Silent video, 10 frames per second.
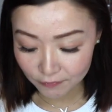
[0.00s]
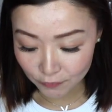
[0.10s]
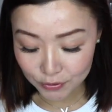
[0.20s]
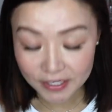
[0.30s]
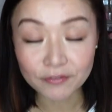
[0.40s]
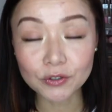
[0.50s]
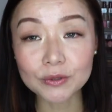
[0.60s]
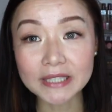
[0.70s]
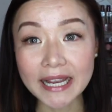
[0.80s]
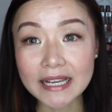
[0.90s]
for
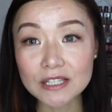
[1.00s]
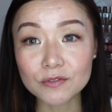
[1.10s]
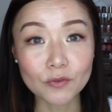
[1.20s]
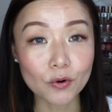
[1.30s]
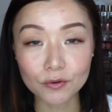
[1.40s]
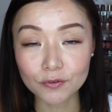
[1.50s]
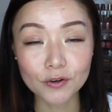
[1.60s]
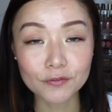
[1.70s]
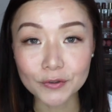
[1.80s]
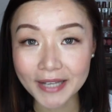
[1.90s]
several days or for
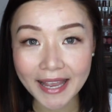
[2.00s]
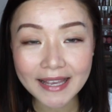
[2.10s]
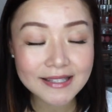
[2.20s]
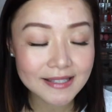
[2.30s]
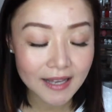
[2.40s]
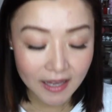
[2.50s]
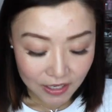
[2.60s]
a few days.